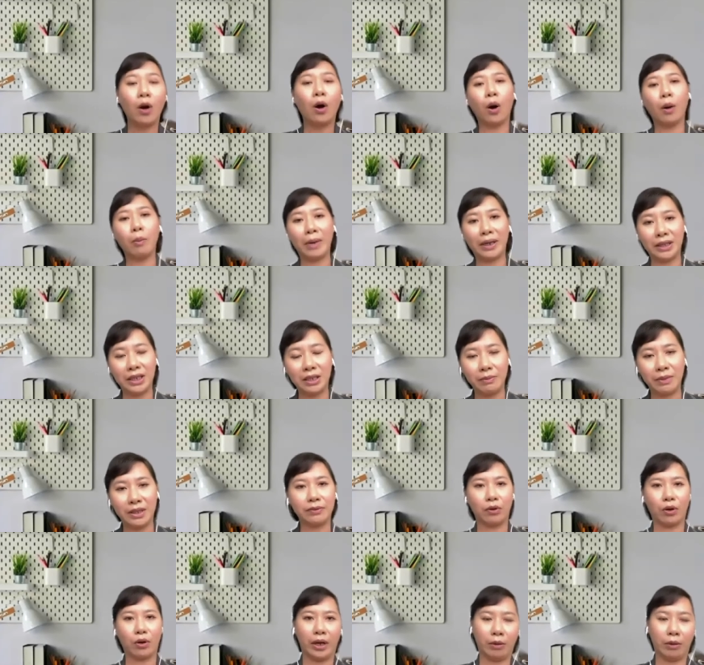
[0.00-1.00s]
or my teammates
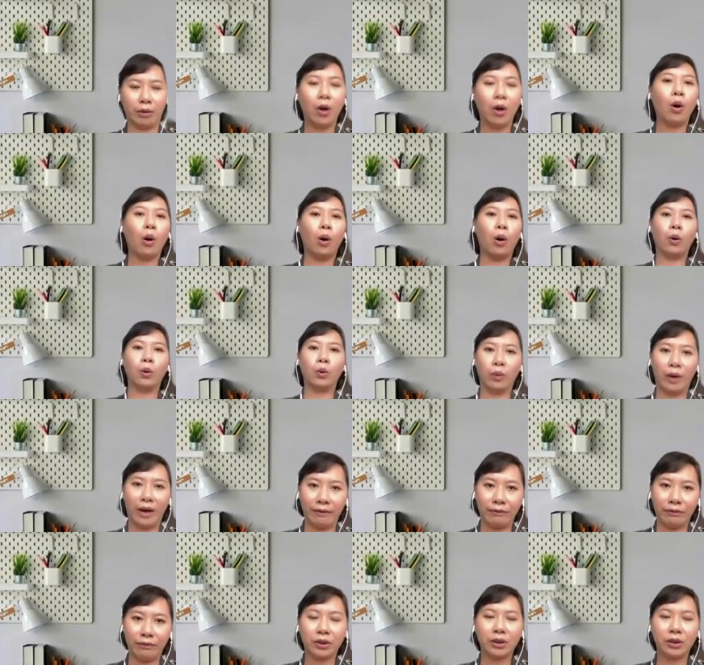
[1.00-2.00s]
for help or
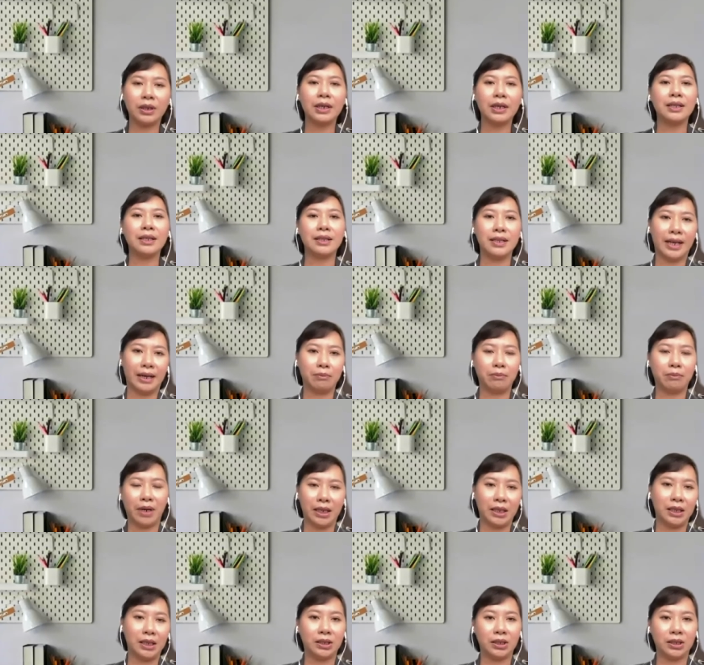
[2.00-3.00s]
whoever that my
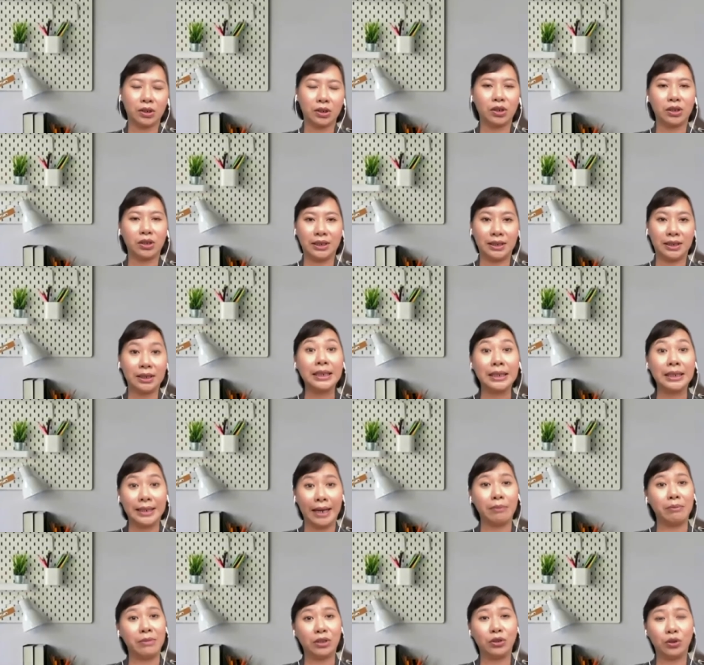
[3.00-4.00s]
leader is going to
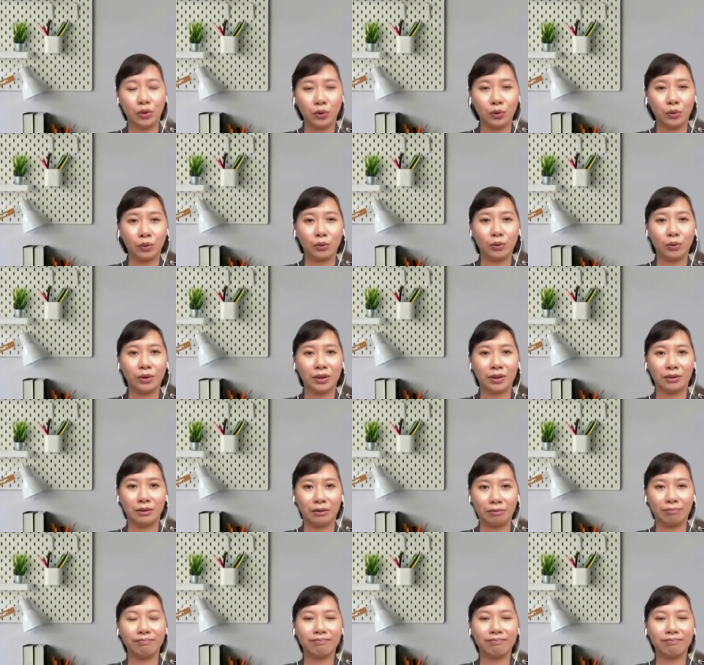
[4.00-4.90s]
connect me to. So